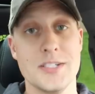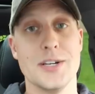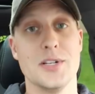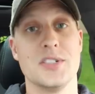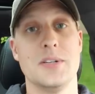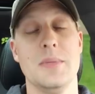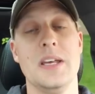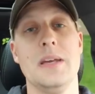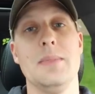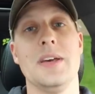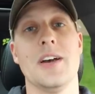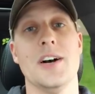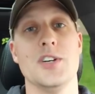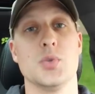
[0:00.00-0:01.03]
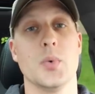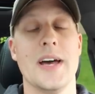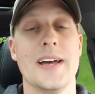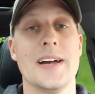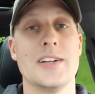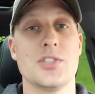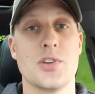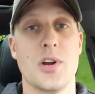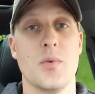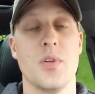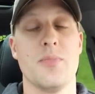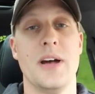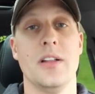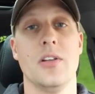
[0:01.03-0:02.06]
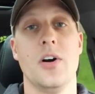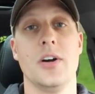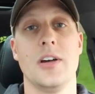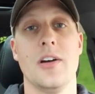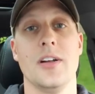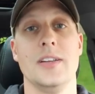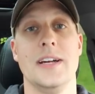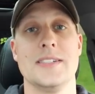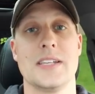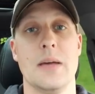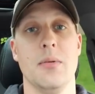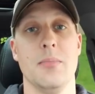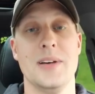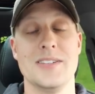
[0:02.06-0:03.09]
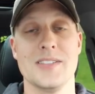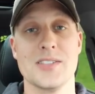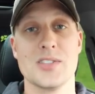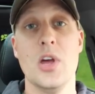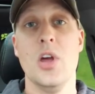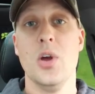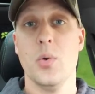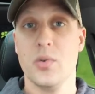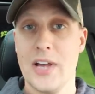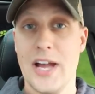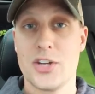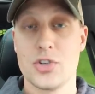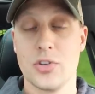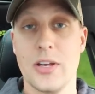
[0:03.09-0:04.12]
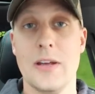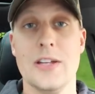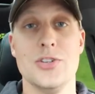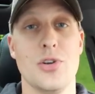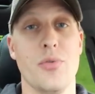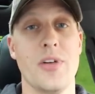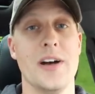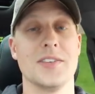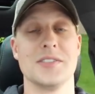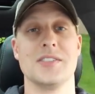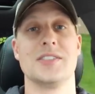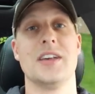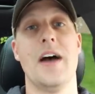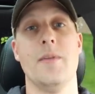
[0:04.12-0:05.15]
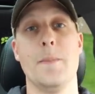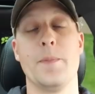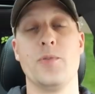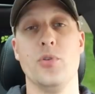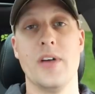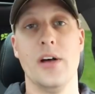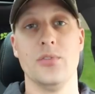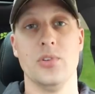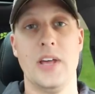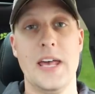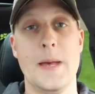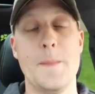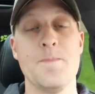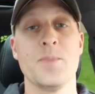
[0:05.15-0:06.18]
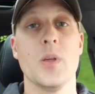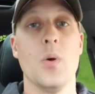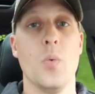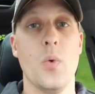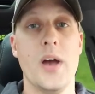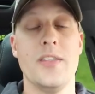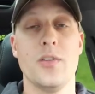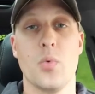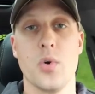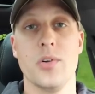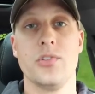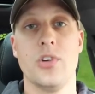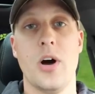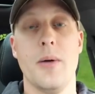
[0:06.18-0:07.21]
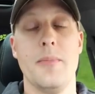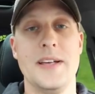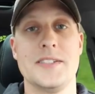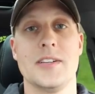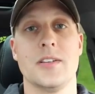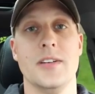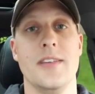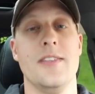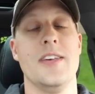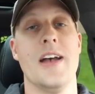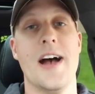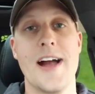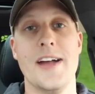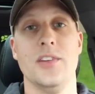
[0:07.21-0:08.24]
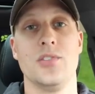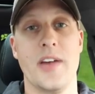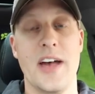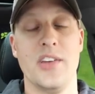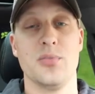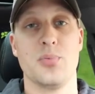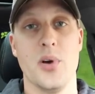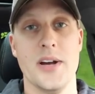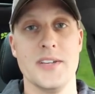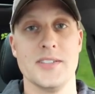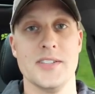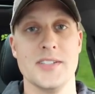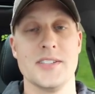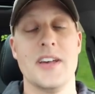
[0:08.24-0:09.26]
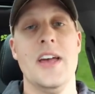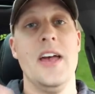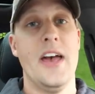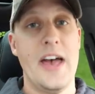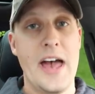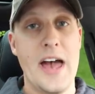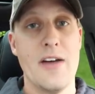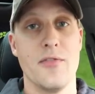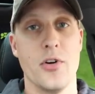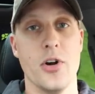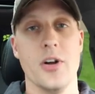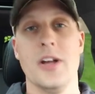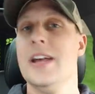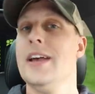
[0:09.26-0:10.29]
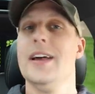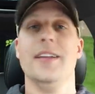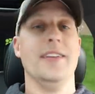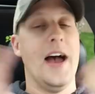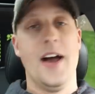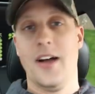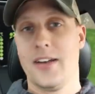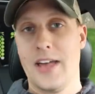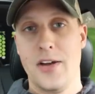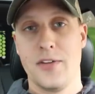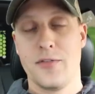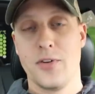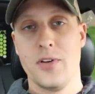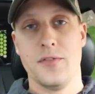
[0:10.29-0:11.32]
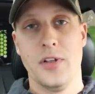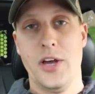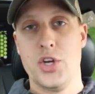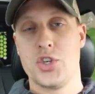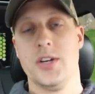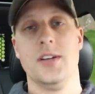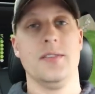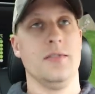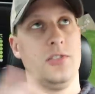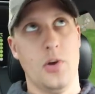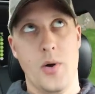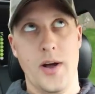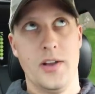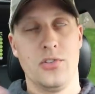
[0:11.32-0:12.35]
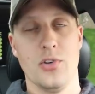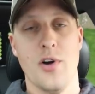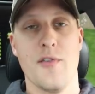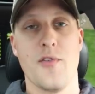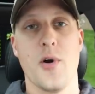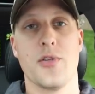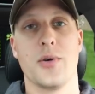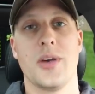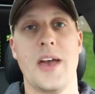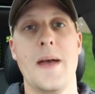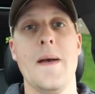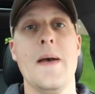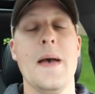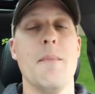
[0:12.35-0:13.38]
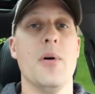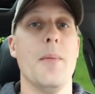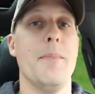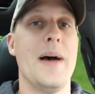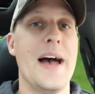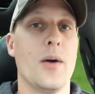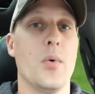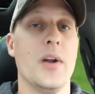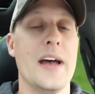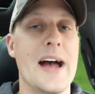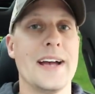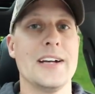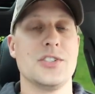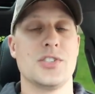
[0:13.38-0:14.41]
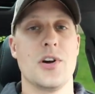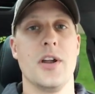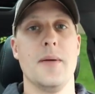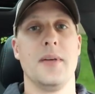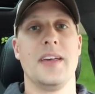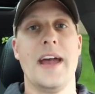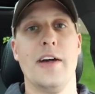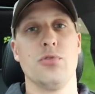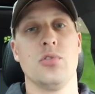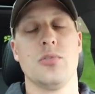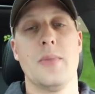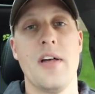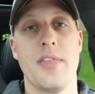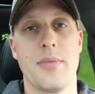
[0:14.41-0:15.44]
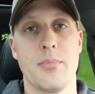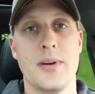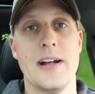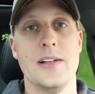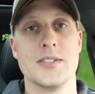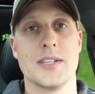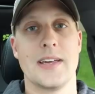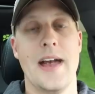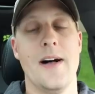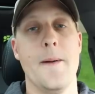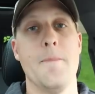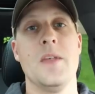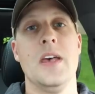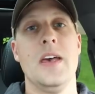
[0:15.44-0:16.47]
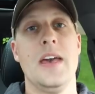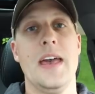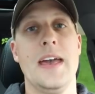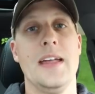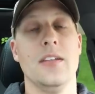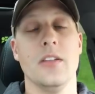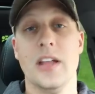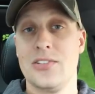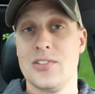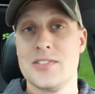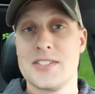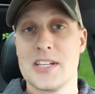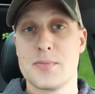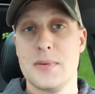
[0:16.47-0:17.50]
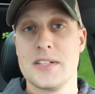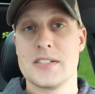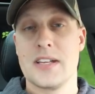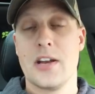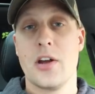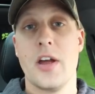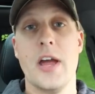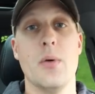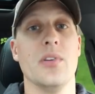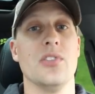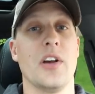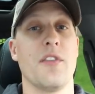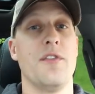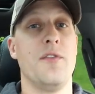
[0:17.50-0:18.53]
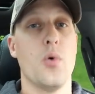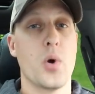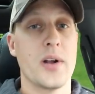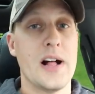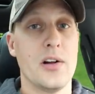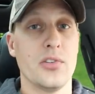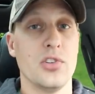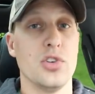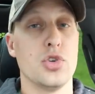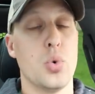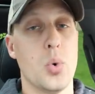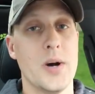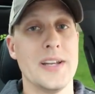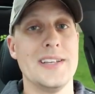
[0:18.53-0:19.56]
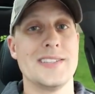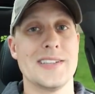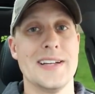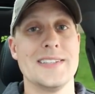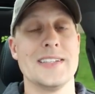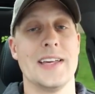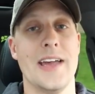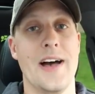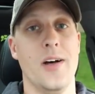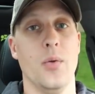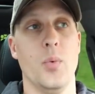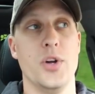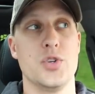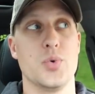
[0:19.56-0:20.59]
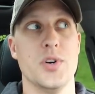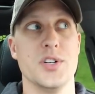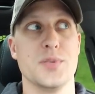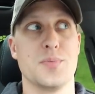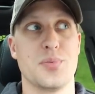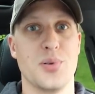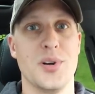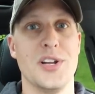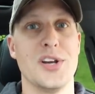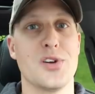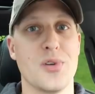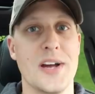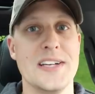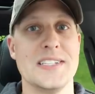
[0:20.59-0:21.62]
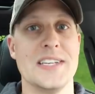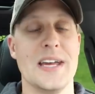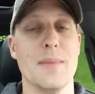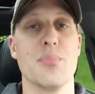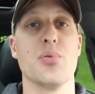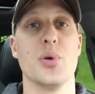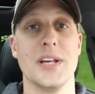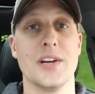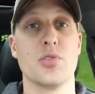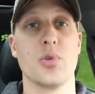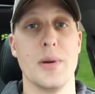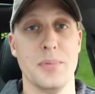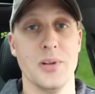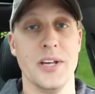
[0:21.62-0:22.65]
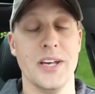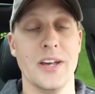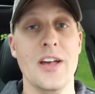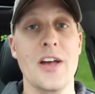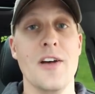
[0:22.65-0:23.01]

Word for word: and dear to me, because when I got started with my lawn care and landscaping business was actually in 2007, 2008, when the world saw basically the highest gas prices ever, not accounting for inflation, so on and so forth, okay? But back when I got started, gas was about $3 a gallon, and less than 6 months later it was like $4.20 a gallon, which was pretty crazy and pretty crippling